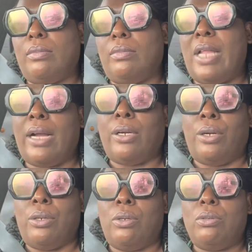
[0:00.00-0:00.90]
Not
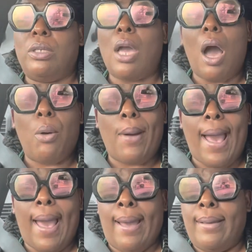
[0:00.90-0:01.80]
girl. Y'all,
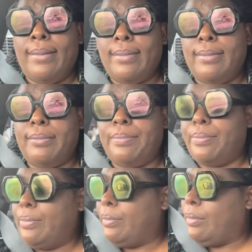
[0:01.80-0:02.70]
why?
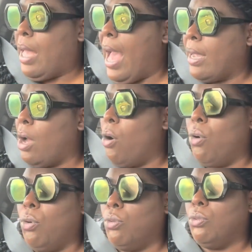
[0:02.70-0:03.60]
I
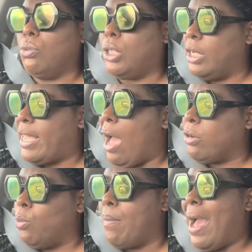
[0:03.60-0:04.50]
go to the
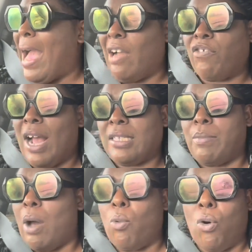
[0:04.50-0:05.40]
counter with my high fries and
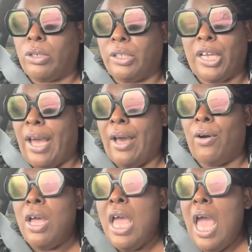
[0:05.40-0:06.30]
my water,
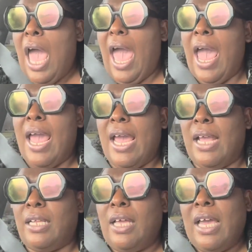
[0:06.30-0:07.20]
child.
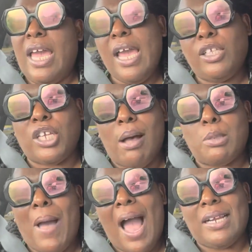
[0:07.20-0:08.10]
And he jumps
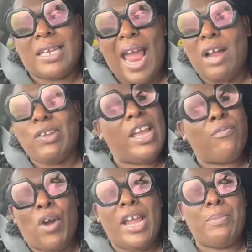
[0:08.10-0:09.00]
behind the counter
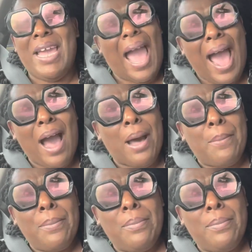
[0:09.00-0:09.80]
and ring me up.